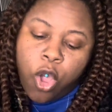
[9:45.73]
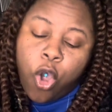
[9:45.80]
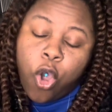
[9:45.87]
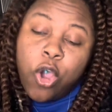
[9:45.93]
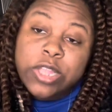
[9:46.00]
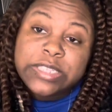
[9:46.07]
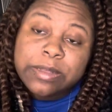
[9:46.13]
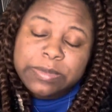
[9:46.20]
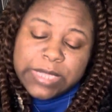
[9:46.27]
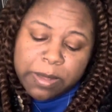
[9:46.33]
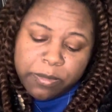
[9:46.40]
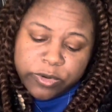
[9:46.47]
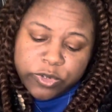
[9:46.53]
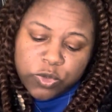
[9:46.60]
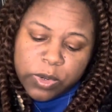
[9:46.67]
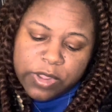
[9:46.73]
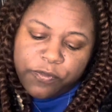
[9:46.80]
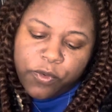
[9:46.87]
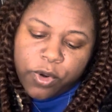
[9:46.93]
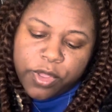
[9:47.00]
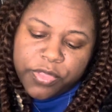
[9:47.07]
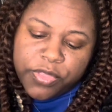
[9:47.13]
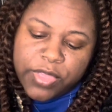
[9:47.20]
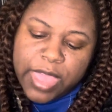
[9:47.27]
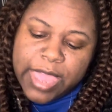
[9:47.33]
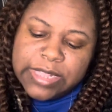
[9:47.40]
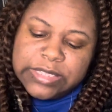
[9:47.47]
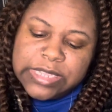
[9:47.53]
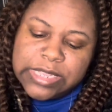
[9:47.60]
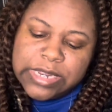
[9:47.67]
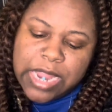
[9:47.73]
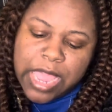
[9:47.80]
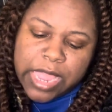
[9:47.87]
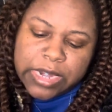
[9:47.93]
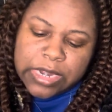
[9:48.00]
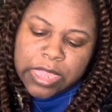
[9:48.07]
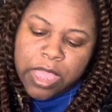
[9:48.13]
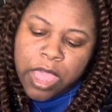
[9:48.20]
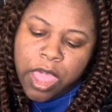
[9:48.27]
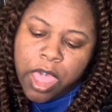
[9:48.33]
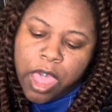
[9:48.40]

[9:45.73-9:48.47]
On September 24, 1890,